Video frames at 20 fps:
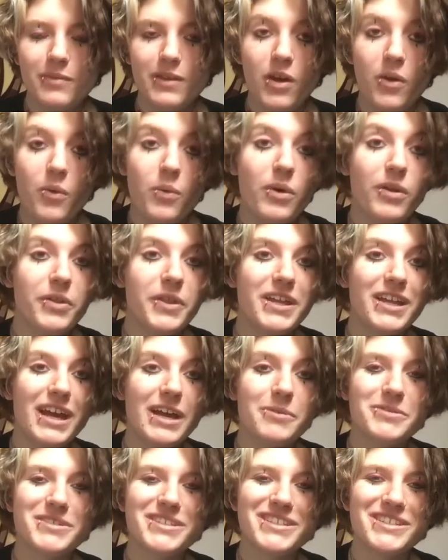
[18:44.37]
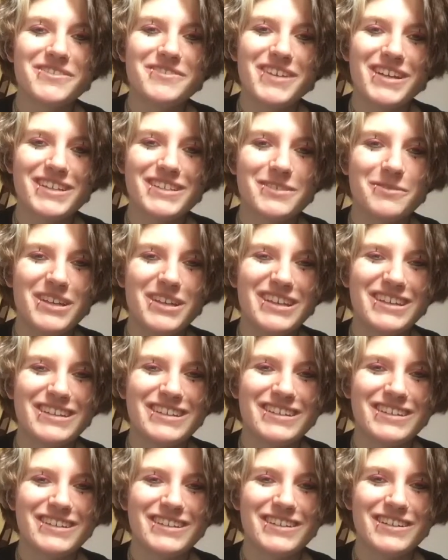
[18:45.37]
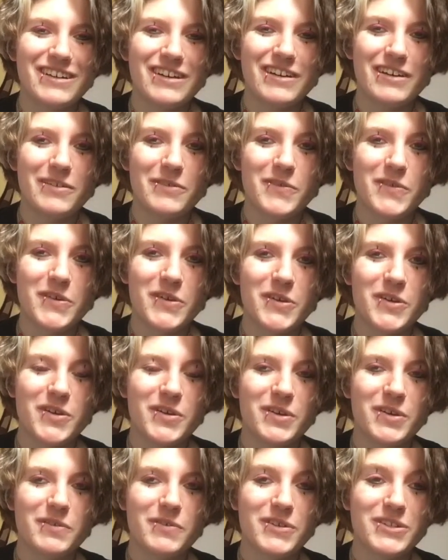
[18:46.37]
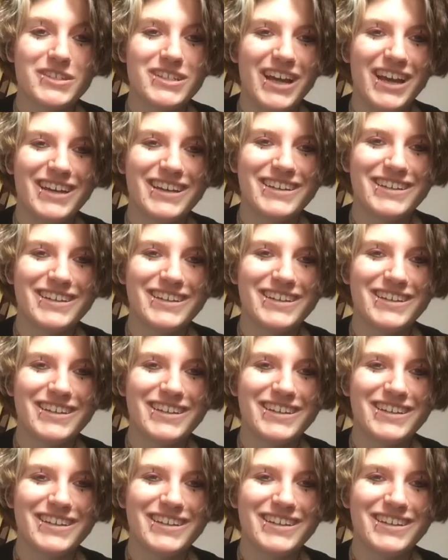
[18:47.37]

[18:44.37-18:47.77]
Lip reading: Well, then I will see you next week for your first day.